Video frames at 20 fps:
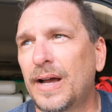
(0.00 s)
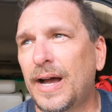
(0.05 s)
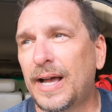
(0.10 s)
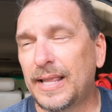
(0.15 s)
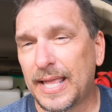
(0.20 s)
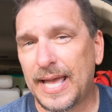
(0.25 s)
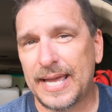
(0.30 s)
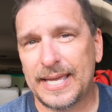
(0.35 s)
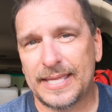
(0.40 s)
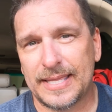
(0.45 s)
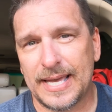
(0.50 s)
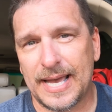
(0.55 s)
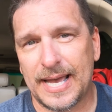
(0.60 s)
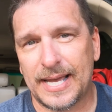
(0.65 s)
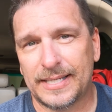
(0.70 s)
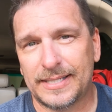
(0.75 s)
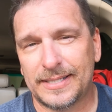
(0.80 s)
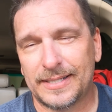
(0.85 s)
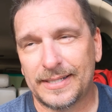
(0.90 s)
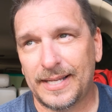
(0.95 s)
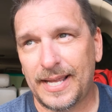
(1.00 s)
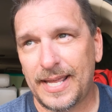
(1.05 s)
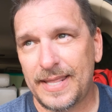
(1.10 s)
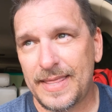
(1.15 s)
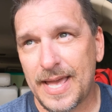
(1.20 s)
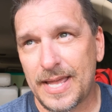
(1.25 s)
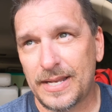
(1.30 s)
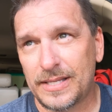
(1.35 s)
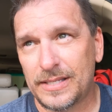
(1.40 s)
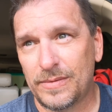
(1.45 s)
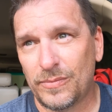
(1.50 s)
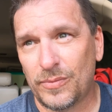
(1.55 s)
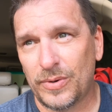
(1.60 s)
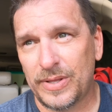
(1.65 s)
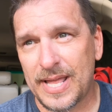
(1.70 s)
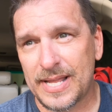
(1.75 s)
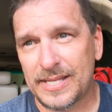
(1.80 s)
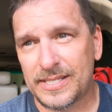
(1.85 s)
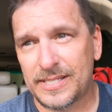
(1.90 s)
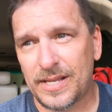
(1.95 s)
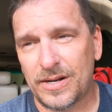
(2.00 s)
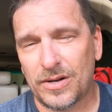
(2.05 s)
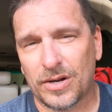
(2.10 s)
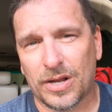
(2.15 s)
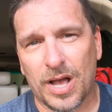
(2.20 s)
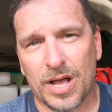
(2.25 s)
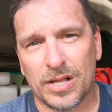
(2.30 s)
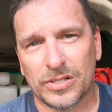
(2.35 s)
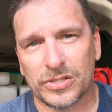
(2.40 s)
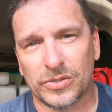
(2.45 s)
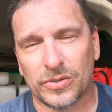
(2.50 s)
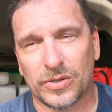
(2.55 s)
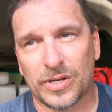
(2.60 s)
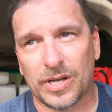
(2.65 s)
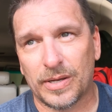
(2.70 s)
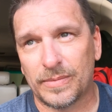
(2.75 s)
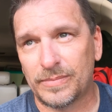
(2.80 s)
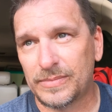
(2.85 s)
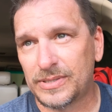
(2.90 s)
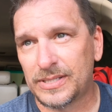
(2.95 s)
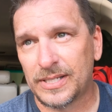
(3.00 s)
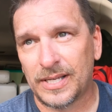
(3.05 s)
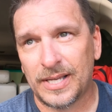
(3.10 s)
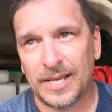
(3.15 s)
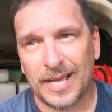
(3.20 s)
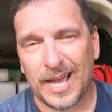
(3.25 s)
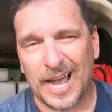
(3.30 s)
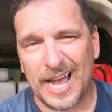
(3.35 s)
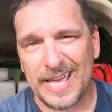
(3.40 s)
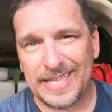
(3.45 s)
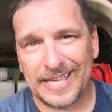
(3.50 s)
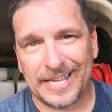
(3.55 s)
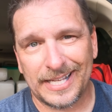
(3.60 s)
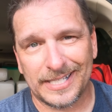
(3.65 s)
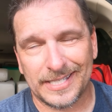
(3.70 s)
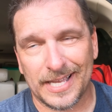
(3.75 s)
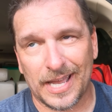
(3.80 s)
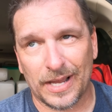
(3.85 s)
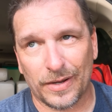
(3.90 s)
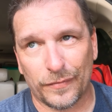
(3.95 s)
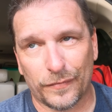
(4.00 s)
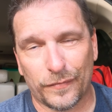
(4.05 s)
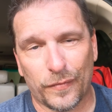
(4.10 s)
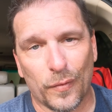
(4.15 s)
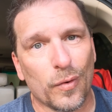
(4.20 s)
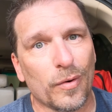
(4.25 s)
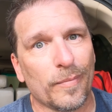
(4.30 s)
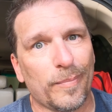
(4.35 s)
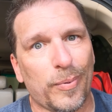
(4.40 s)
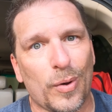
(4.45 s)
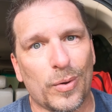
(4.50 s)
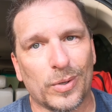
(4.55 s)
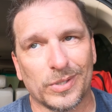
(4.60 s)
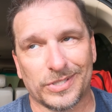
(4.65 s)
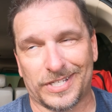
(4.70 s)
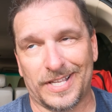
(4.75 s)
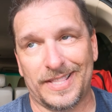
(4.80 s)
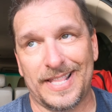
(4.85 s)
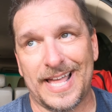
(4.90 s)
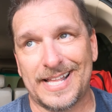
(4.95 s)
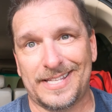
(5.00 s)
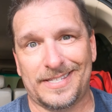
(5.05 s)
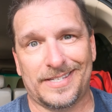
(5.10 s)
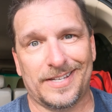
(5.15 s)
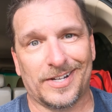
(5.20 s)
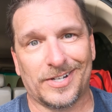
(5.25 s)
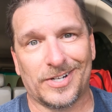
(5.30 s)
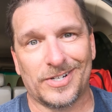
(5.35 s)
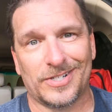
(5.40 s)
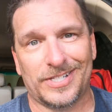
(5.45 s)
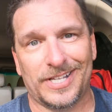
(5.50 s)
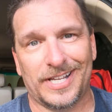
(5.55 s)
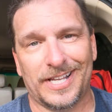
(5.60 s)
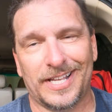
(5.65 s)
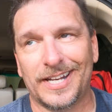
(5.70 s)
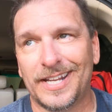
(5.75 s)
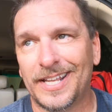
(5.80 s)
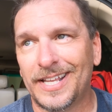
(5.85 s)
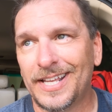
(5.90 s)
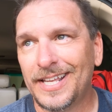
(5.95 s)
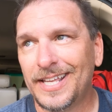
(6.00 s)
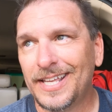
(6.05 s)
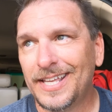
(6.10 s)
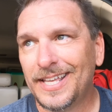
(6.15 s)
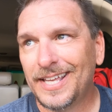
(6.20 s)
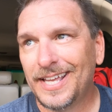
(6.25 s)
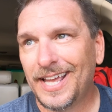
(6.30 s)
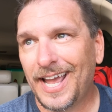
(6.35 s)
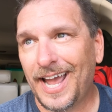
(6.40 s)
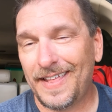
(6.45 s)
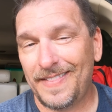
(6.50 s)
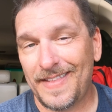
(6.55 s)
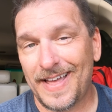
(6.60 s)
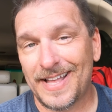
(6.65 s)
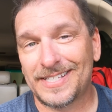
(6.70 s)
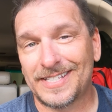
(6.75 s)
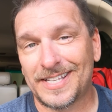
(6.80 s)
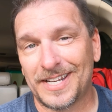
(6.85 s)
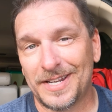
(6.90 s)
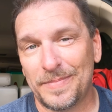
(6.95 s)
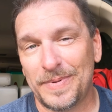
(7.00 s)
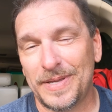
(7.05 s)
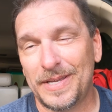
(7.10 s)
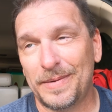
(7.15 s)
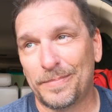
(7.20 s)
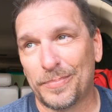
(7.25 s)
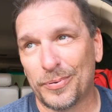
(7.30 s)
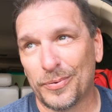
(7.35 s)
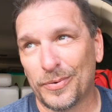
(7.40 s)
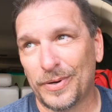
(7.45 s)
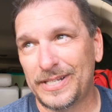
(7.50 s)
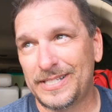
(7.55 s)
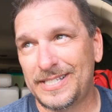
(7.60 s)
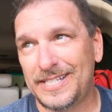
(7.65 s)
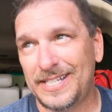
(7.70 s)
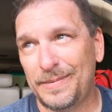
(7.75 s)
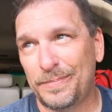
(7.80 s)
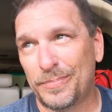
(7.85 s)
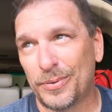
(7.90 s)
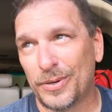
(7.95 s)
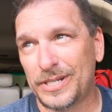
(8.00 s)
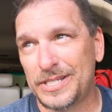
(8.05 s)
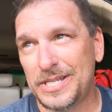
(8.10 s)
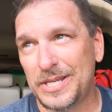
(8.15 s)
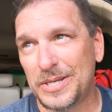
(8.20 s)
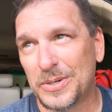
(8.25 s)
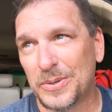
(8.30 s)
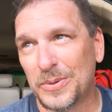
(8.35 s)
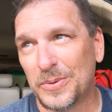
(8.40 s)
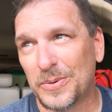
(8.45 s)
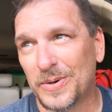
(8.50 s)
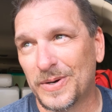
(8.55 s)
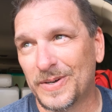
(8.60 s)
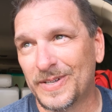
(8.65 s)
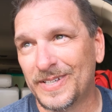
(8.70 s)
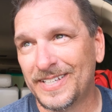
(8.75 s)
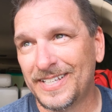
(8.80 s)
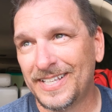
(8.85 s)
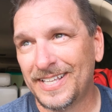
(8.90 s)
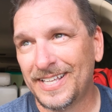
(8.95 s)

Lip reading: I like that. And that when that center console comes, I think it's like 4 bolts and that sucker's in, and that's going to be pretty cool.